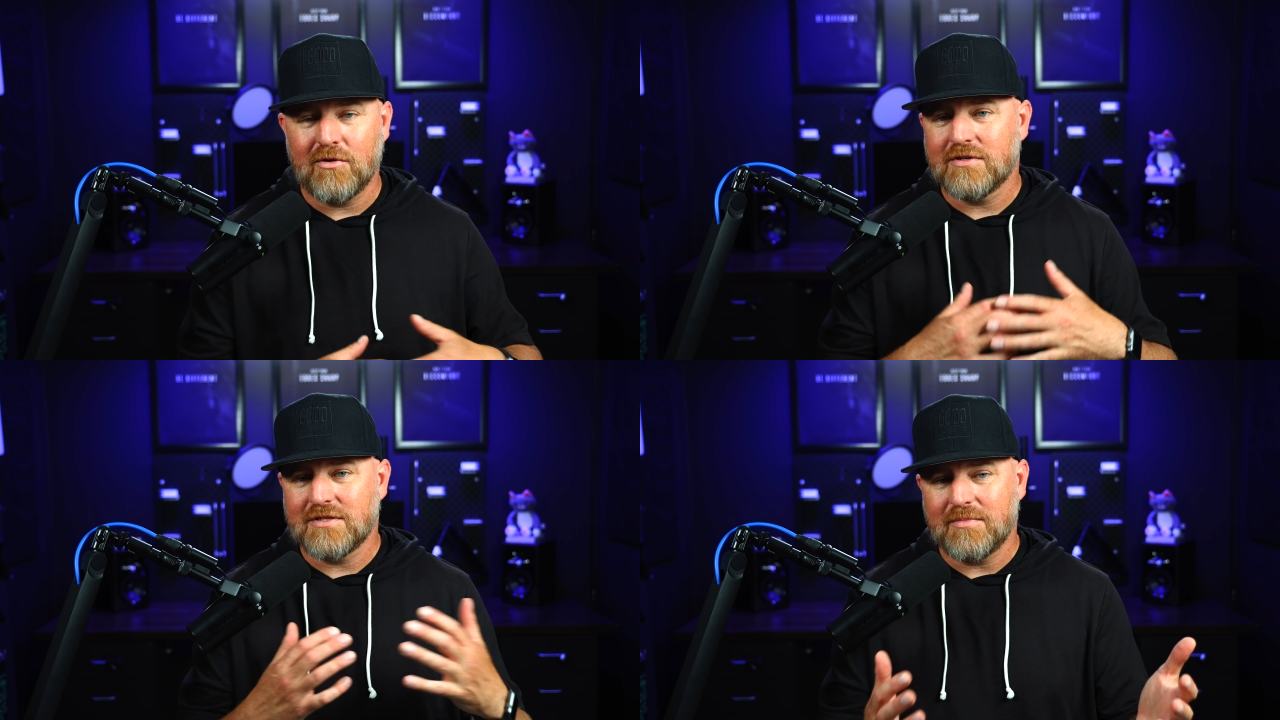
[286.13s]

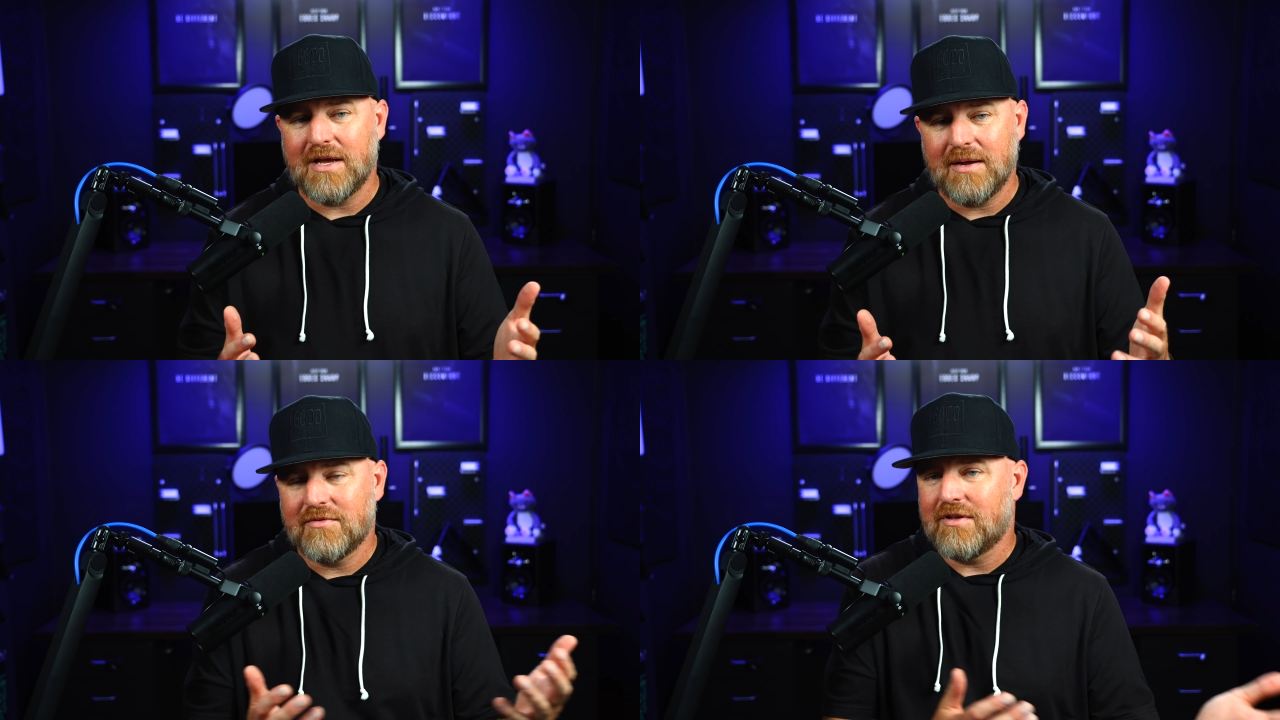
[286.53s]
Or
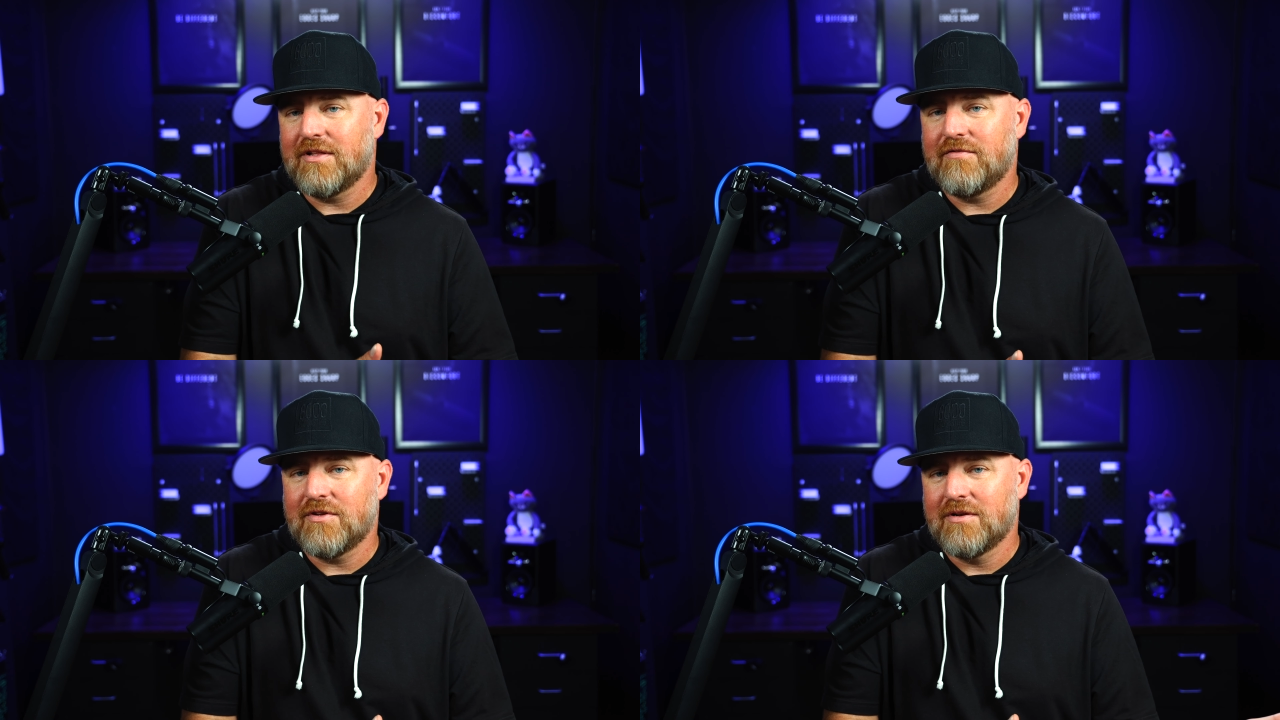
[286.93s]
sometimes
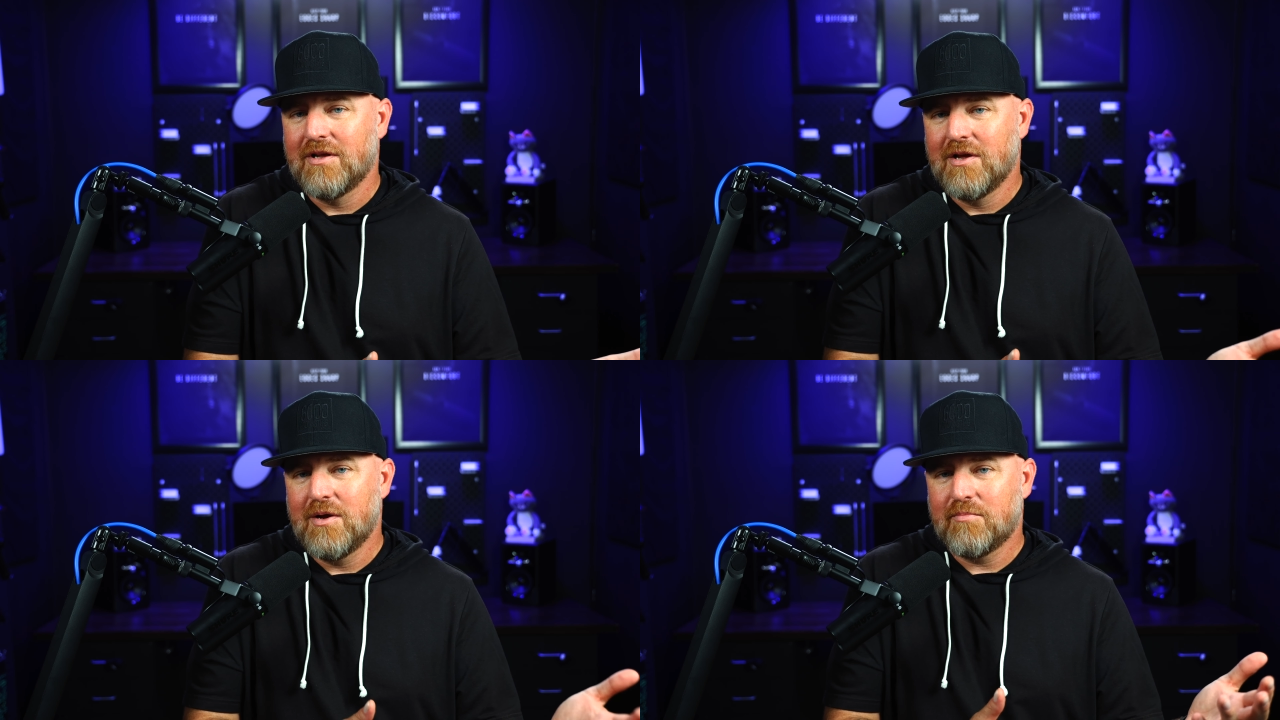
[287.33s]
they'll even
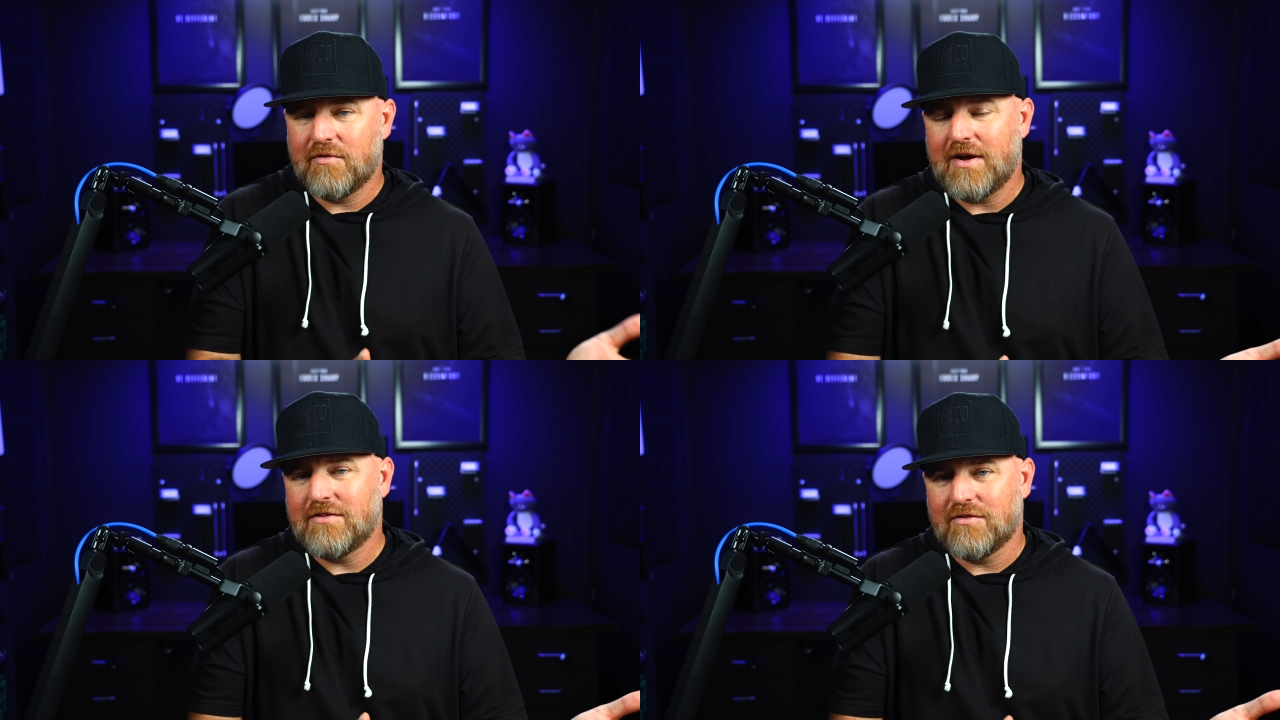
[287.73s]

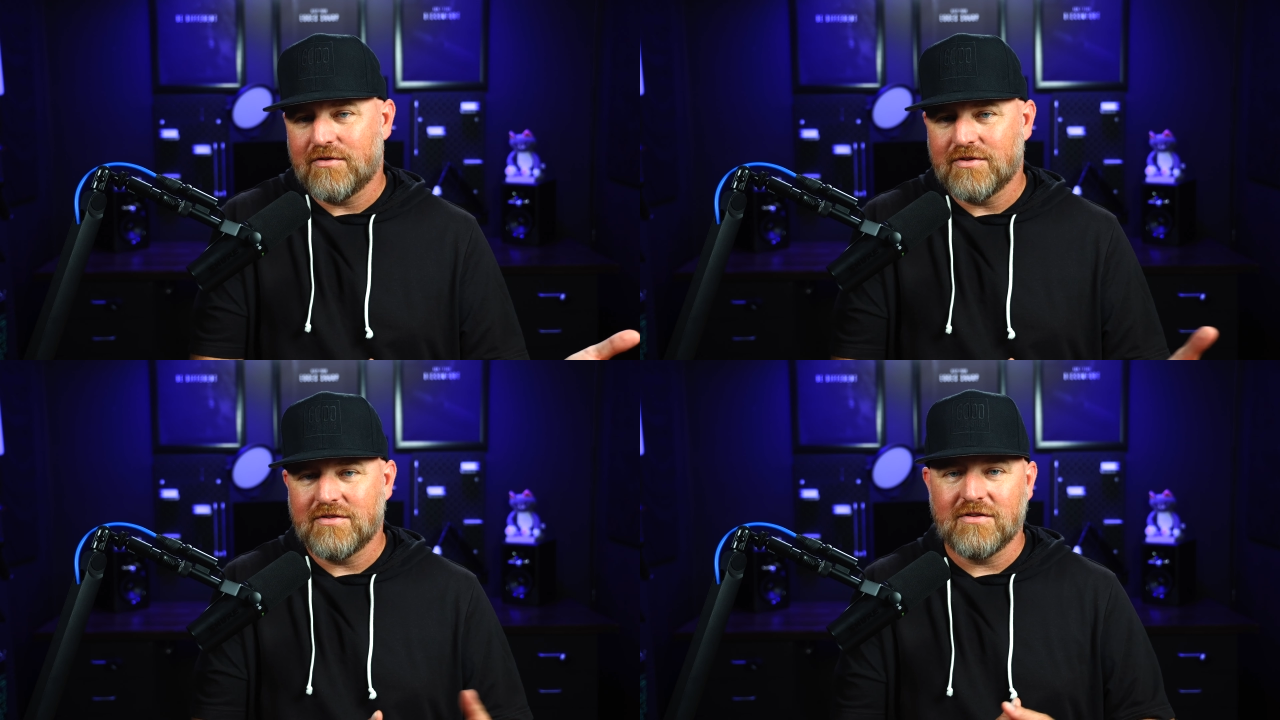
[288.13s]
provide
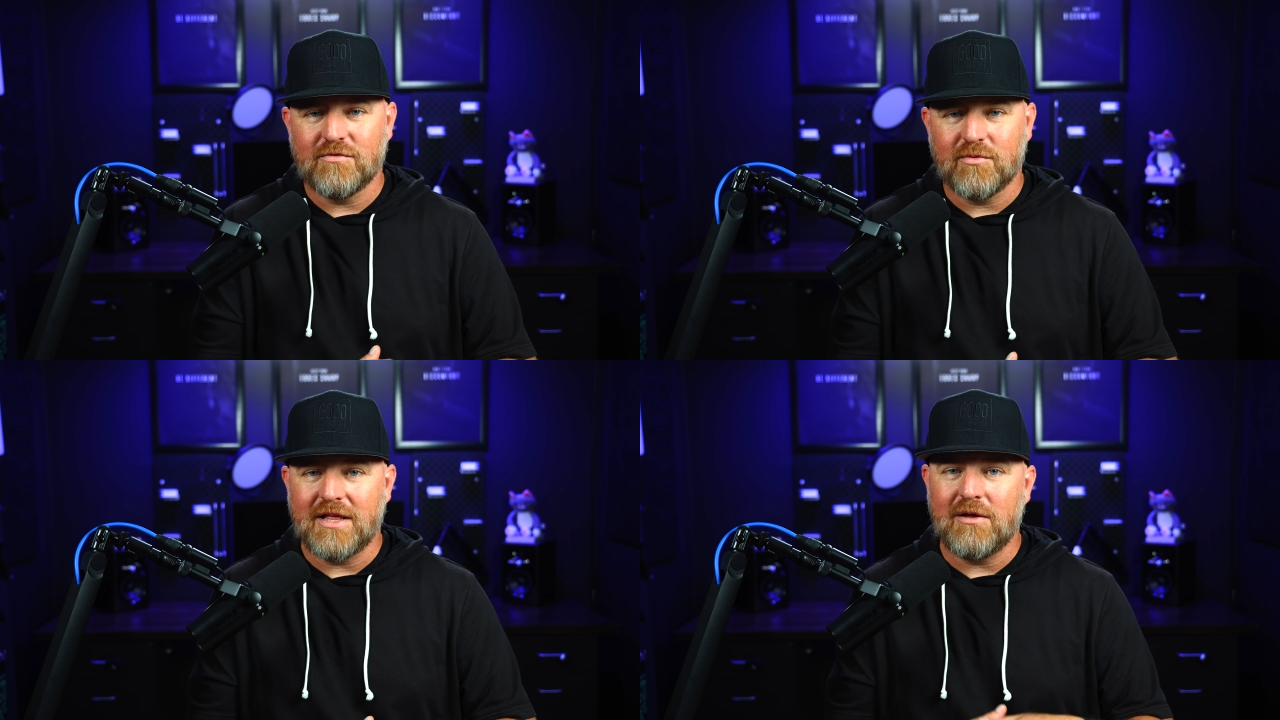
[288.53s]

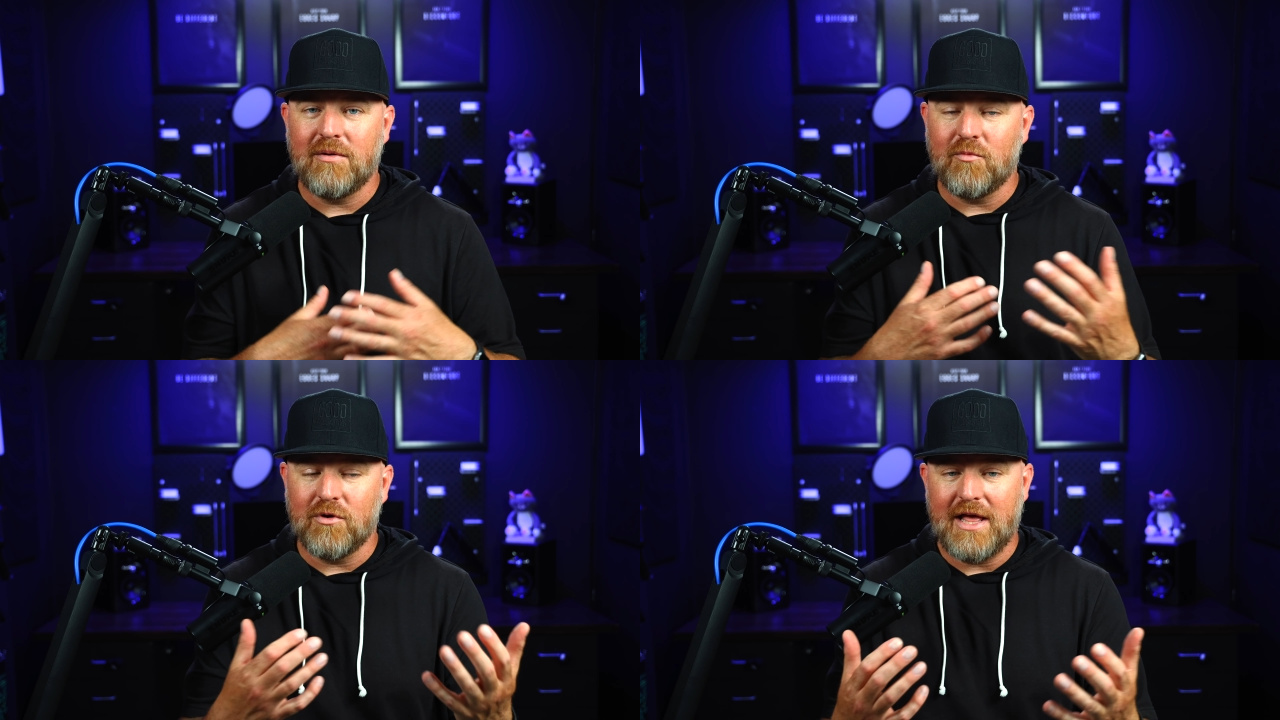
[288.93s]
services where
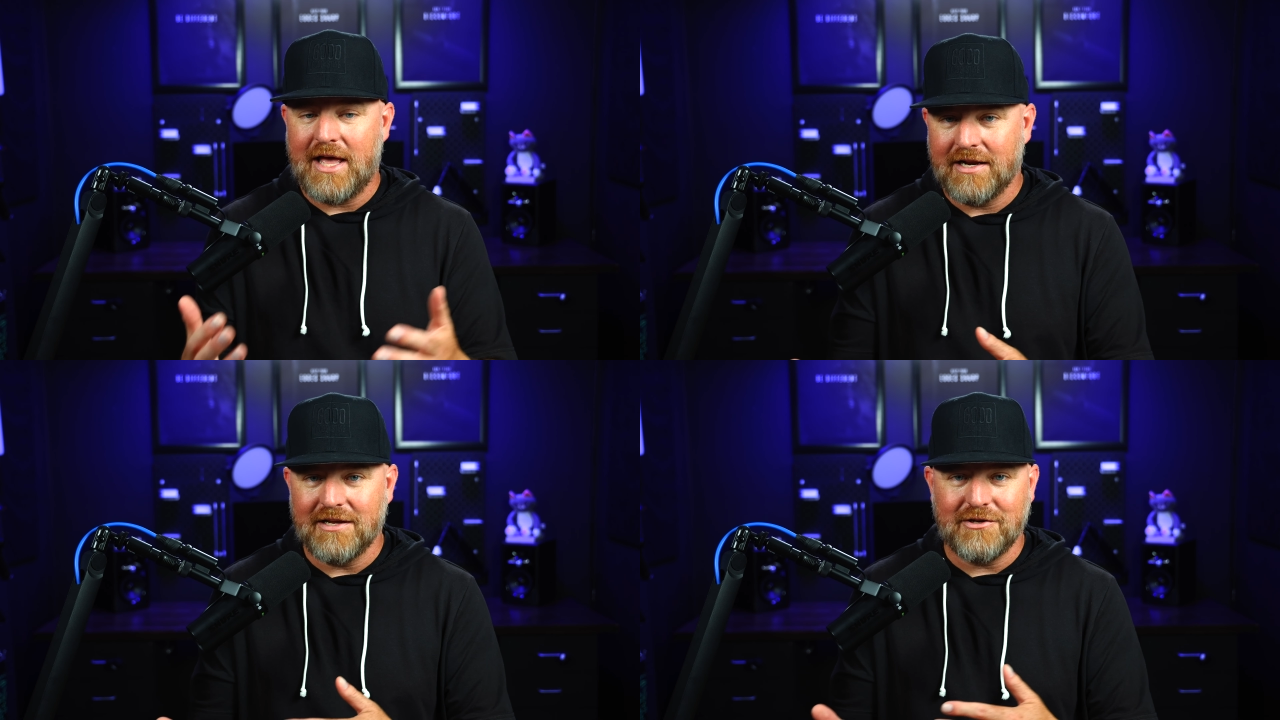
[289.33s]
they will
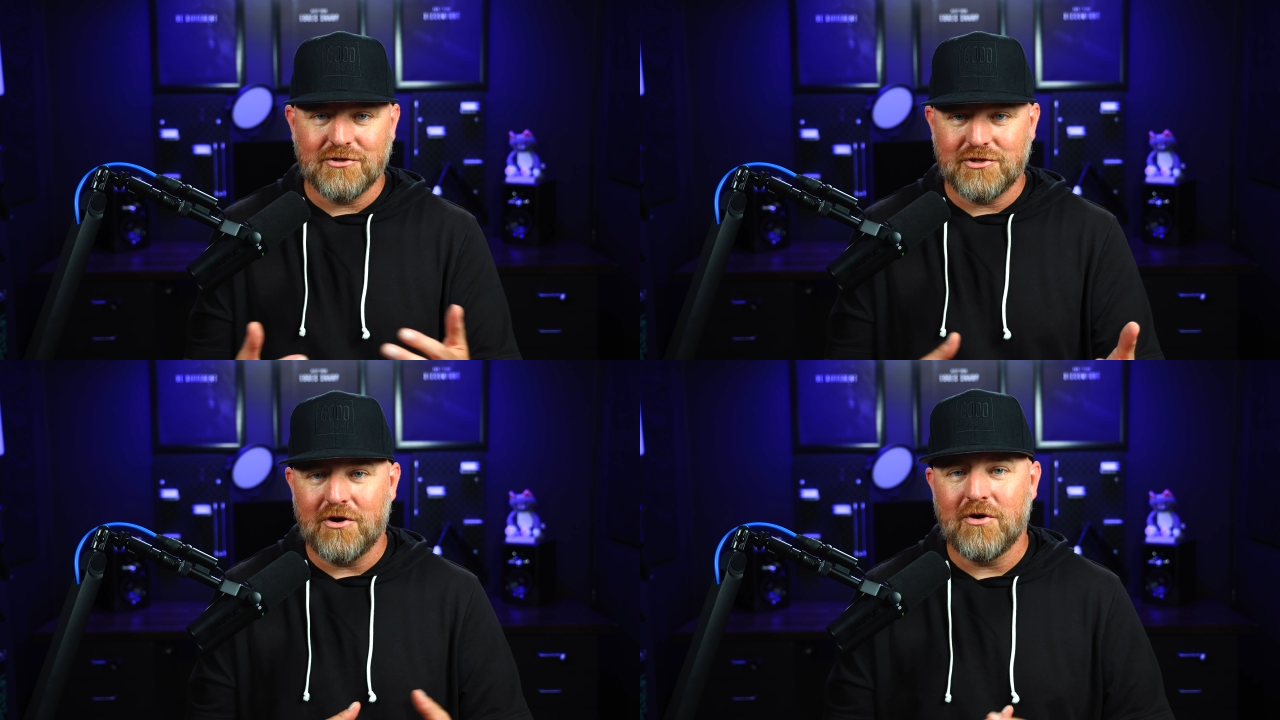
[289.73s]
edit your
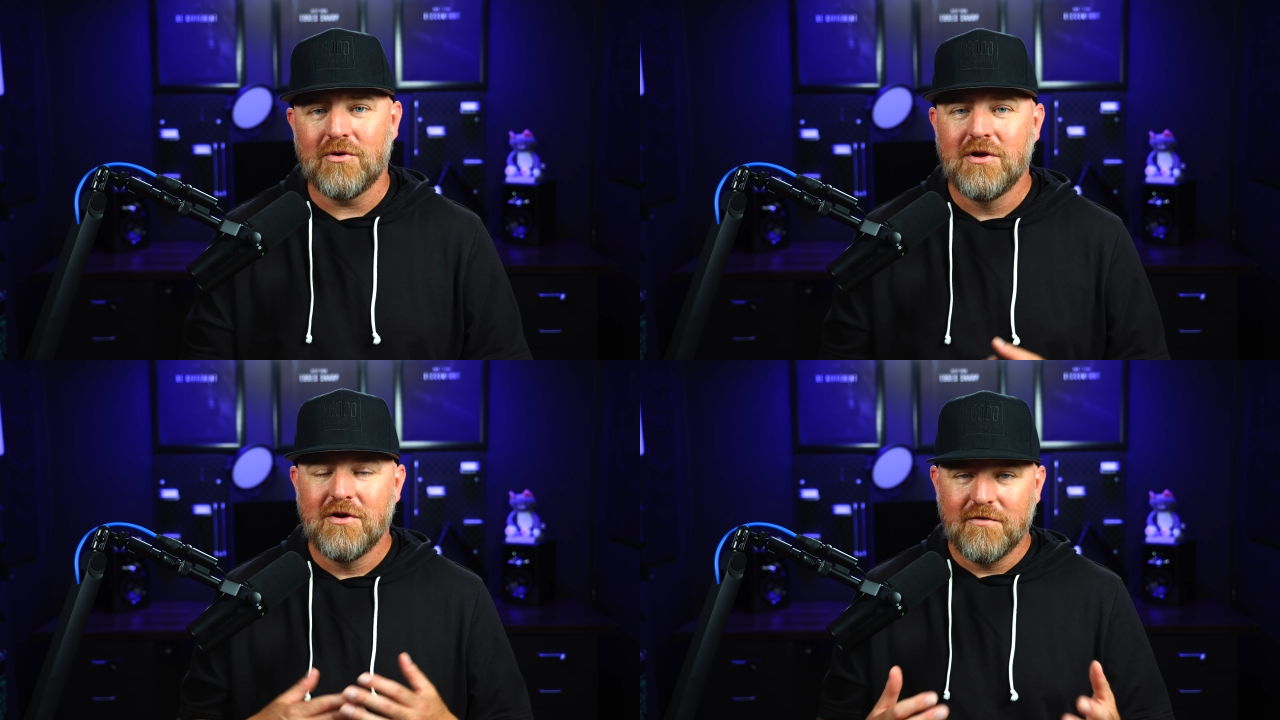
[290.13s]
show